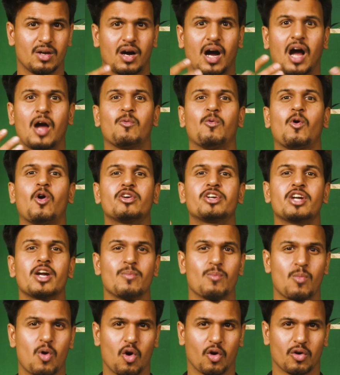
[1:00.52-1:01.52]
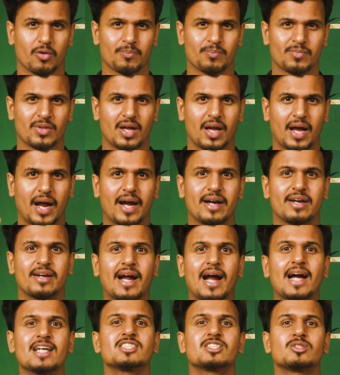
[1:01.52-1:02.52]
I wanted more, and
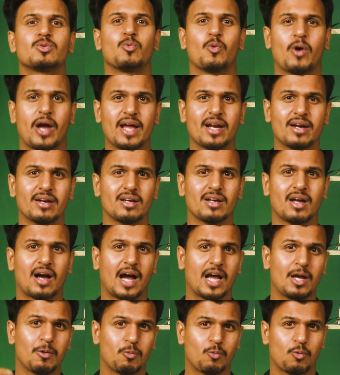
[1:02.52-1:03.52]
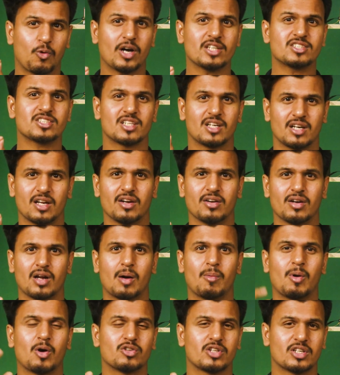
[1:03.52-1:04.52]
that's when I first learned
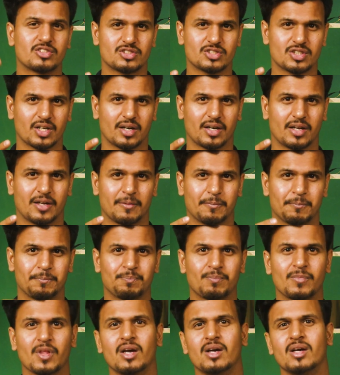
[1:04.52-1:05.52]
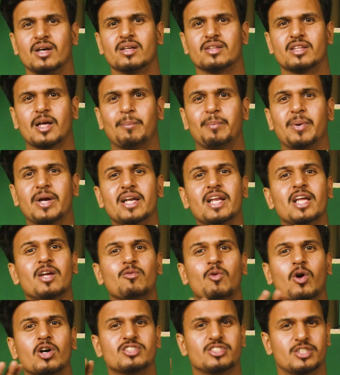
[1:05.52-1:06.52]
about the trading. The beginning
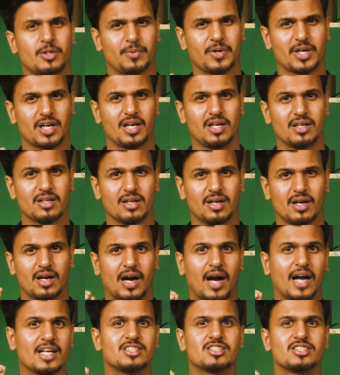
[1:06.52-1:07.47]
was difficult. I